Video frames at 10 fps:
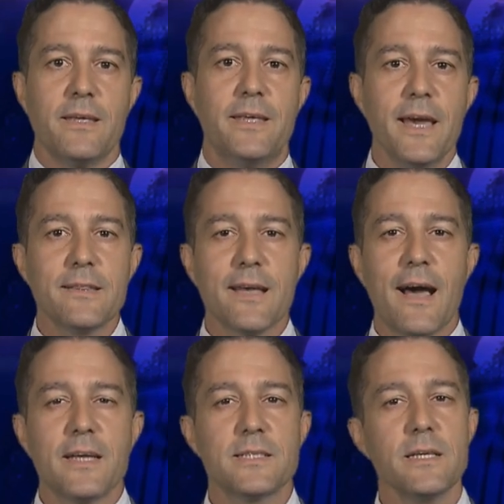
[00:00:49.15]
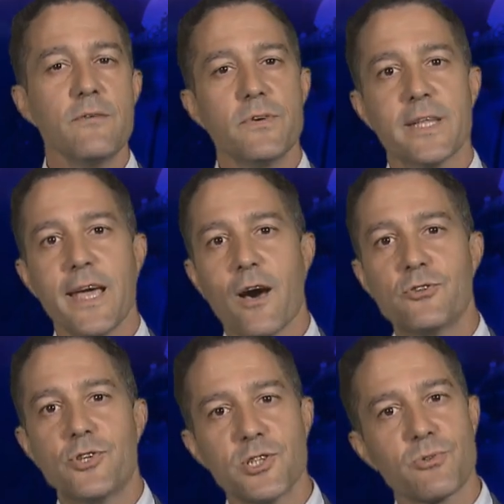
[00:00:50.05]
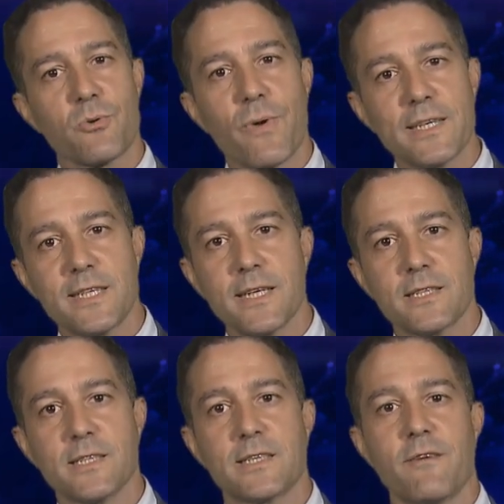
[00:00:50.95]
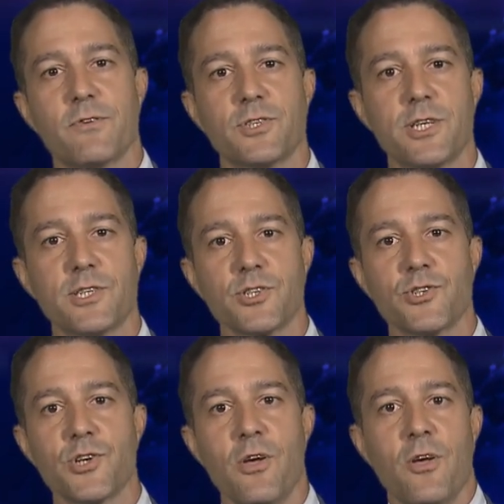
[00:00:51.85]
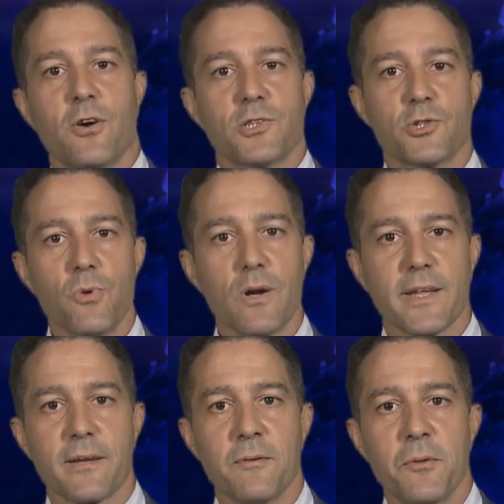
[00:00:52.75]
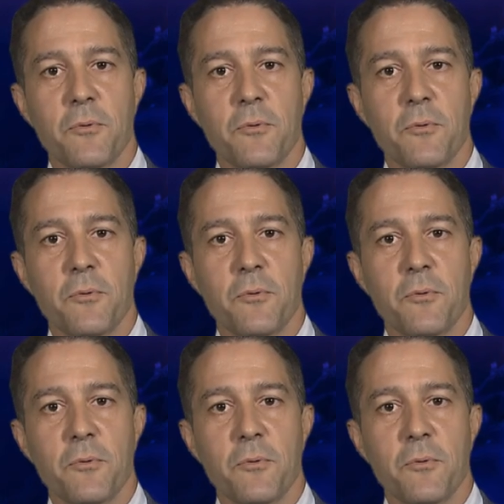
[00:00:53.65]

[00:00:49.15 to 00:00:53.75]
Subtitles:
yet I see every day how district residents and San Franciscans are struggling